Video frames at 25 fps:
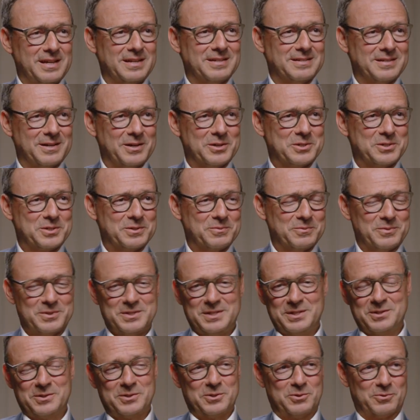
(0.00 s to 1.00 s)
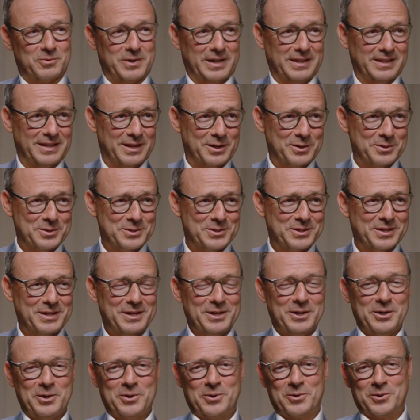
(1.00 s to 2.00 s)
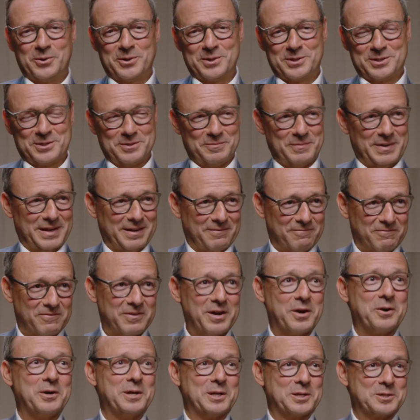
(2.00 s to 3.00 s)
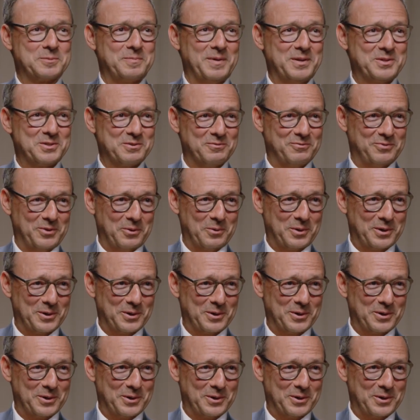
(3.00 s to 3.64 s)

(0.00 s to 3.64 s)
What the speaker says: in touch was either to write letters or to make very expensive phone